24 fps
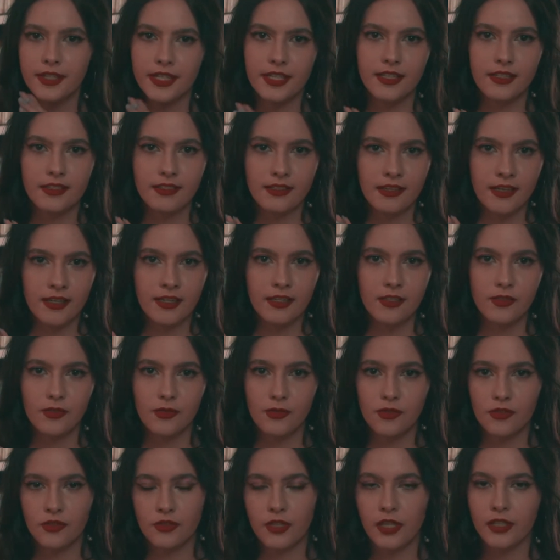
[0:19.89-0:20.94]
excited
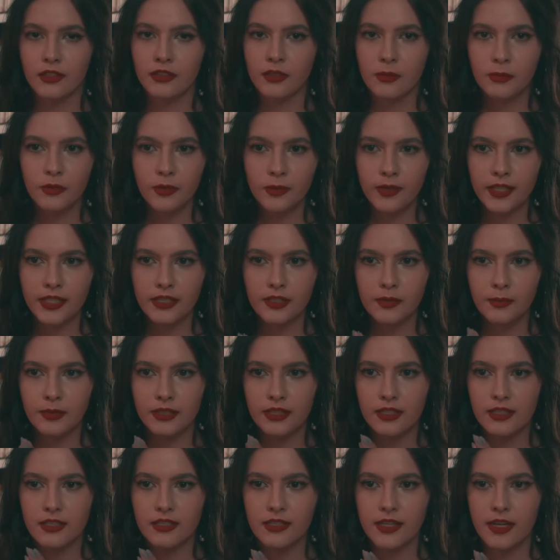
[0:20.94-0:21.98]
to start them already
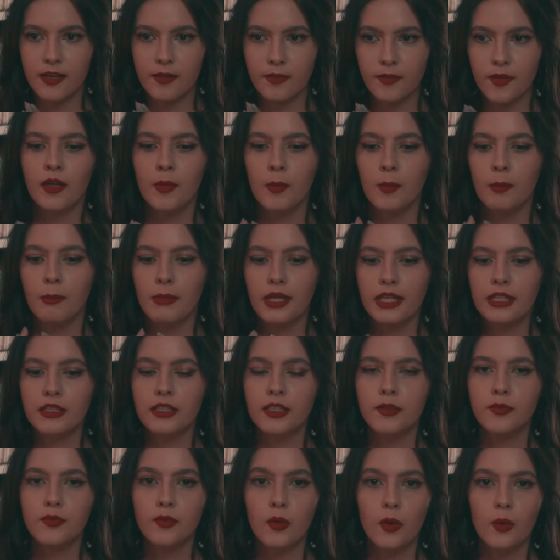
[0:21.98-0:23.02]
because I've
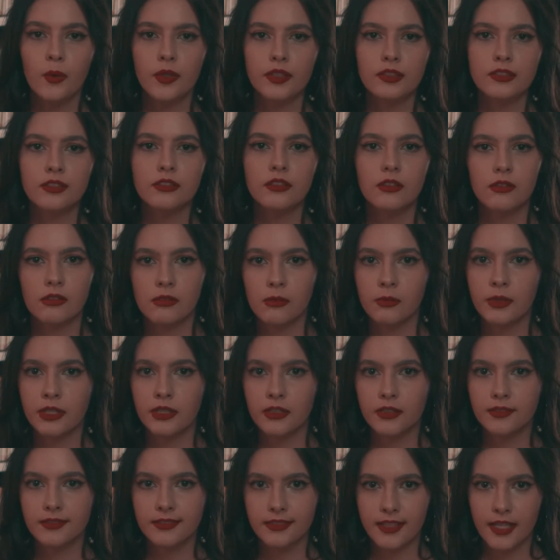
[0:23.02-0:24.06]
mainly focused on the
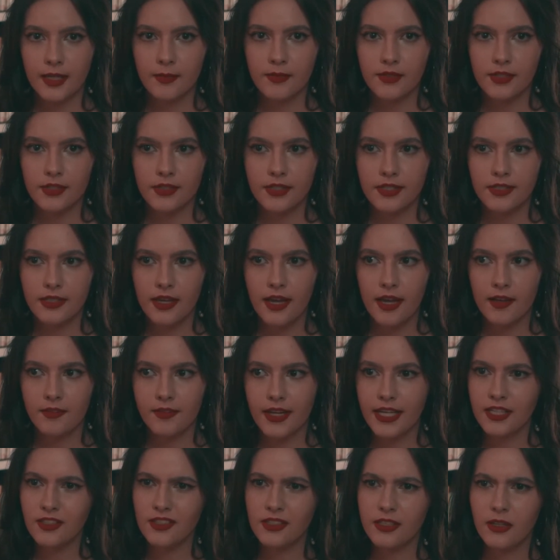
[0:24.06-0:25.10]
Wheel of Time series. I've
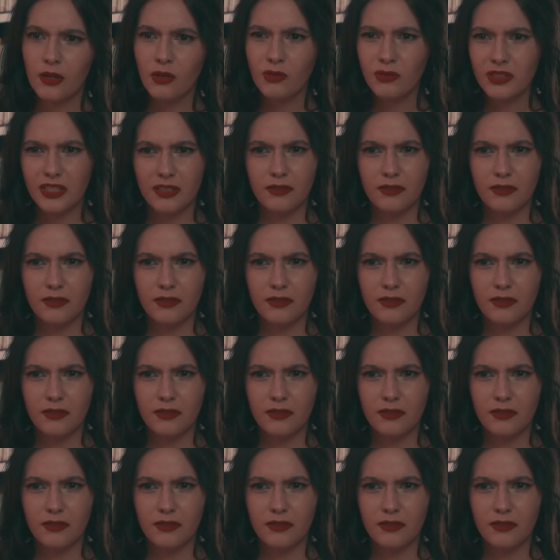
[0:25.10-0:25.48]
actually only